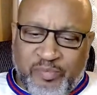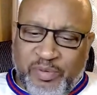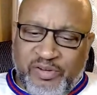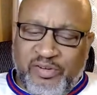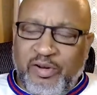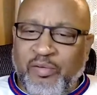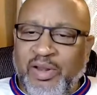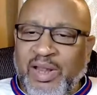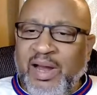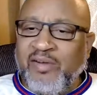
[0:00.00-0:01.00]
But, you know,
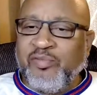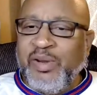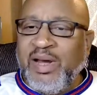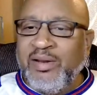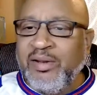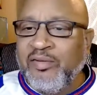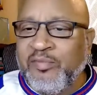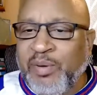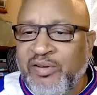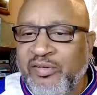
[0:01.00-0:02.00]
last week I did a
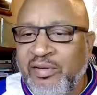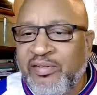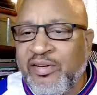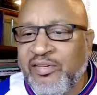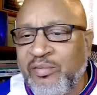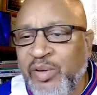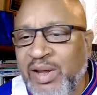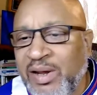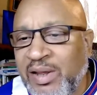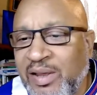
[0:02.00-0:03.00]
special edition. We
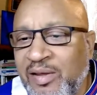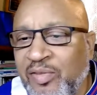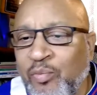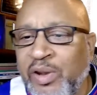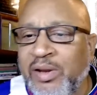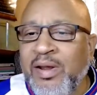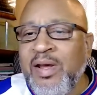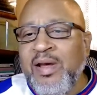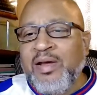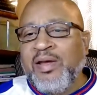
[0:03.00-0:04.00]
got Keith Wynn,
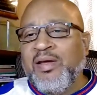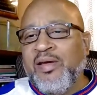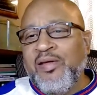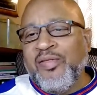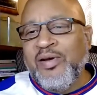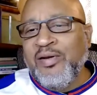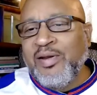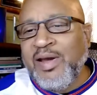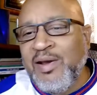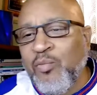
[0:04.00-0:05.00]
Keith Hinton,
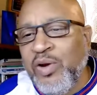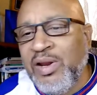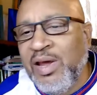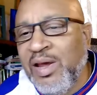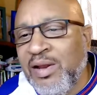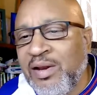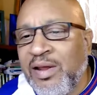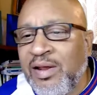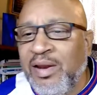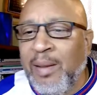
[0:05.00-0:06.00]
K. Wynn Hint
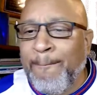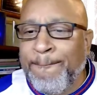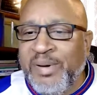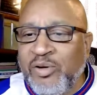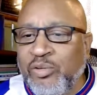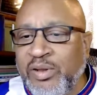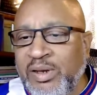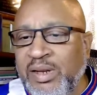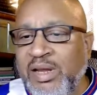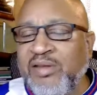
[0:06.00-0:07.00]
in the
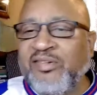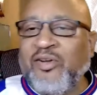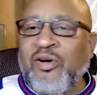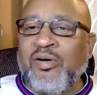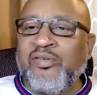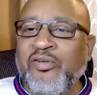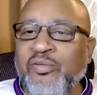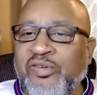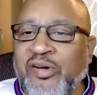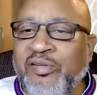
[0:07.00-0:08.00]
building, East Orange, New
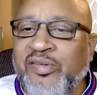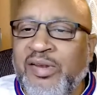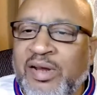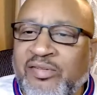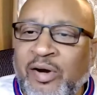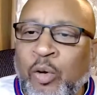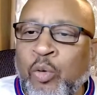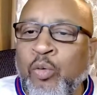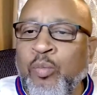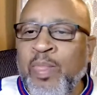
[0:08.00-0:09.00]
Jersey. That's
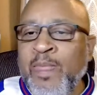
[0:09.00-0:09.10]
home.